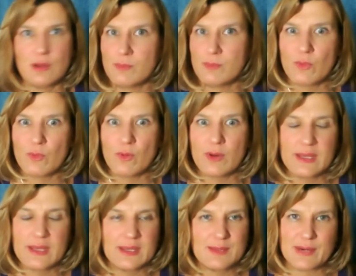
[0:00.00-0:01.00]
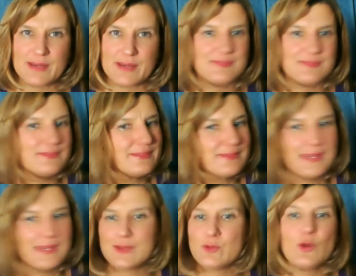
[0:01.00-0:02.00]
more, but
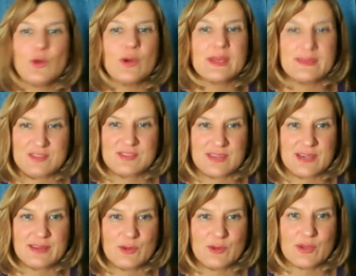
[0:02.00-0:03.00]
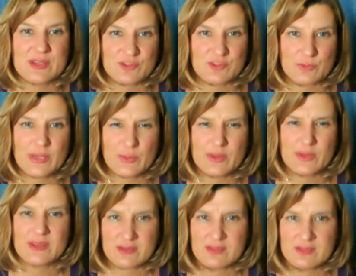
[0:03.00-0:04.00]
not in this arena with
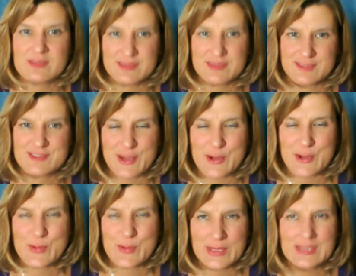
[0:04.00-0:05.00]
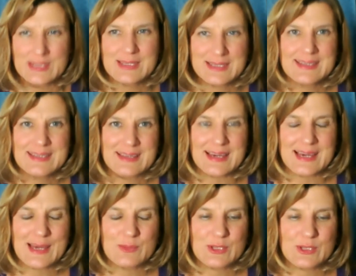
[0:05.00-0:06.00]
this. So
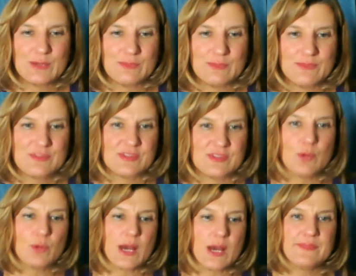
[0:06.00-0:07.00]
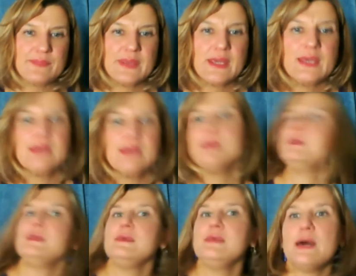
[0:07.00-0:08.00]
you know, so
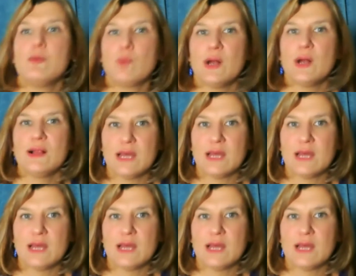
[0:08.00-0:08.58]
yeah, well,